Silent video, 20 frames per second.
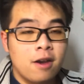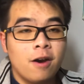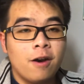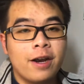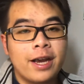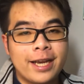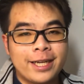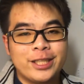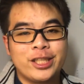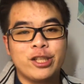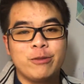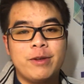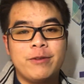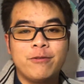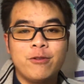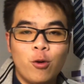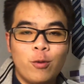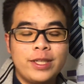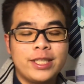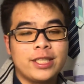Okay, so
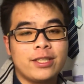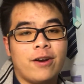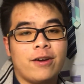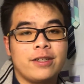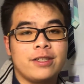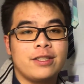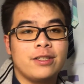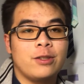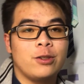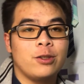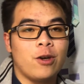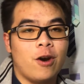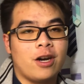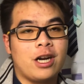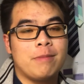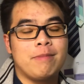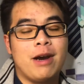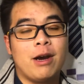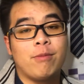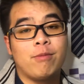before we start to
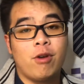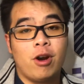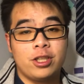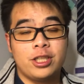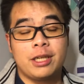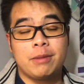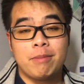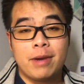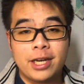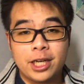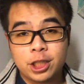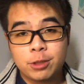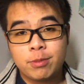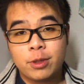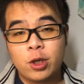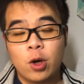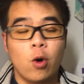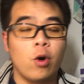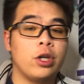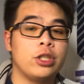talk about project
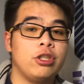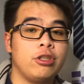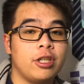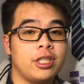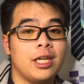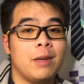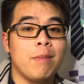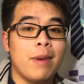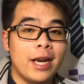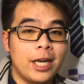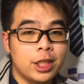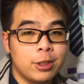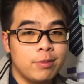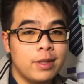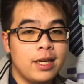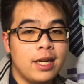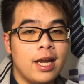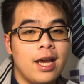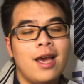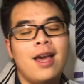management or construction
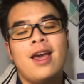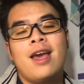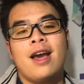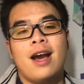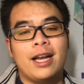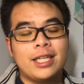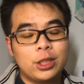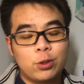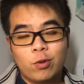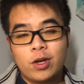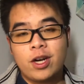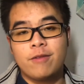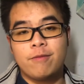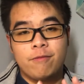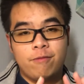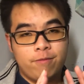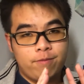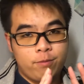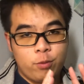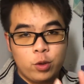management, I just want to
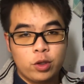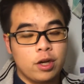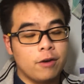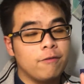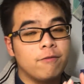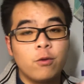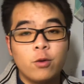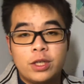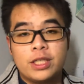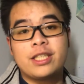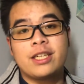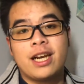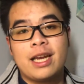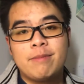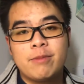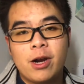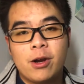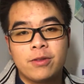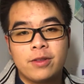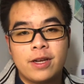put a full
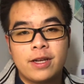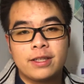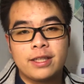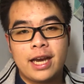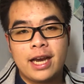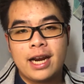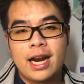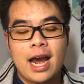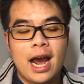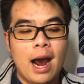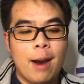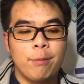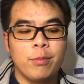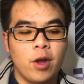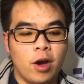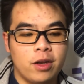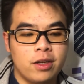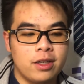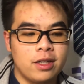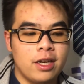disclaimer out there that I'm
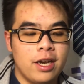not